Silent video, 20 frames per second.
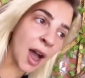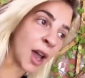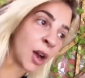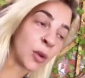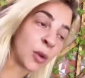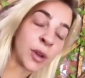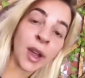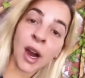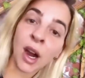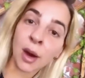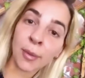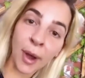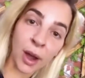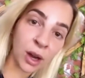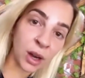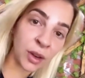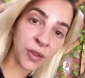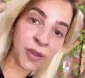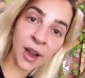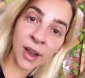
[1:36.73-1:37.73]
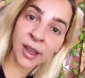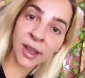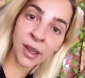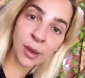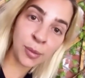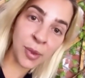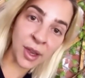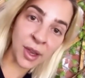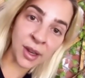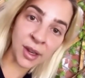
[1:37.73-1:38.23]
I don't care about her
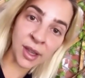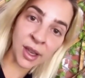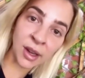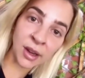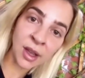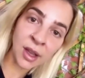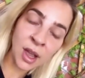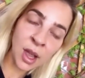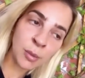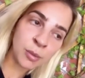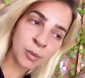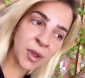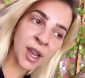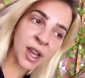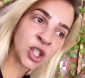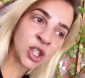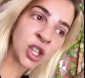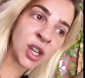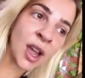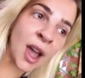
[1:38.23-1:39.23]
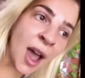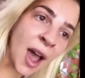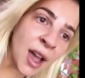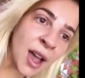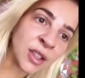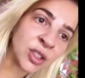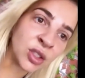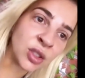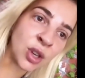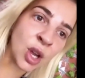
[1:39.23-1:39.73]
fucking opinion because she
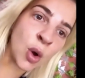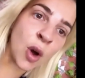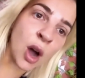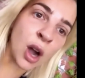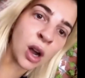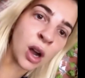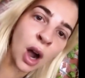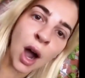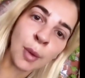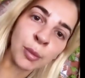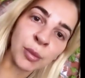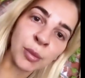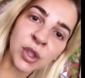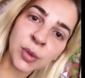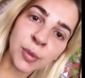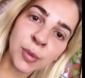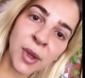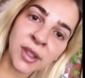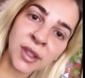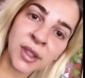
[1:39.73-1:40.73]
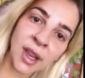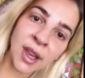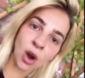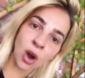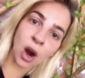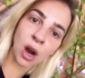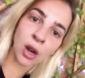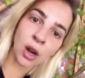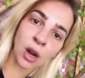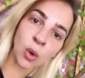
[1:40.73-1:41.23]
has no accomplishments in
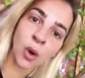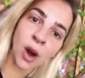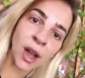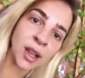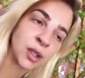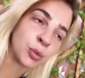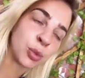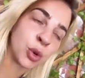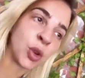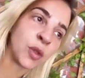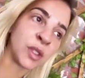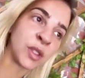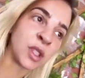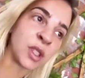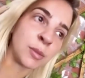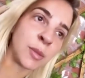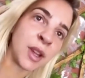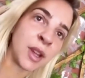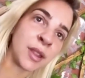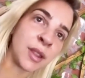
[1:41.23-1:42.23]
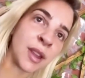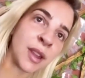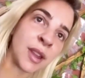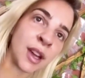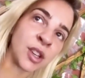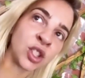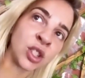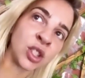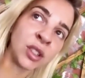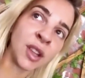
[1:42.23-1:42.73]
art or has proven to me that
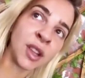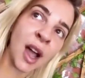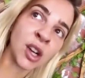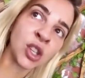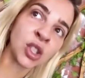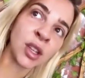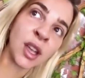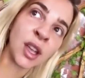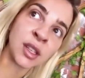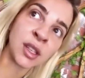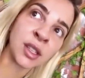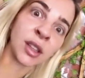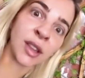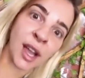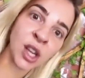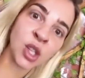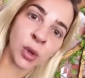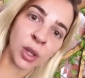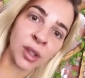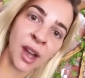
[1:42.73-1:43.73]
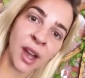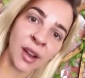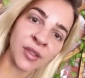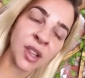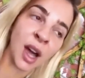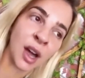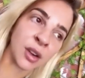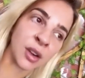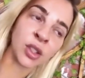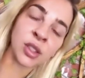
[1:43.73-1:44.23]
she's actually intellectual enough
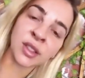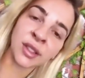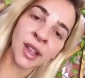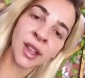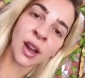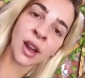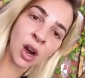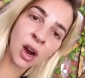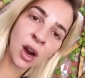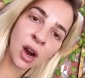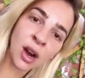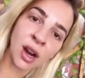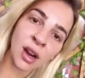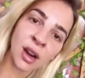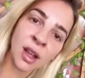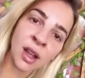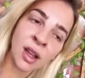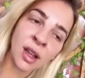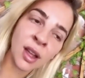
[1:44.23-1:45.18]
to understand art.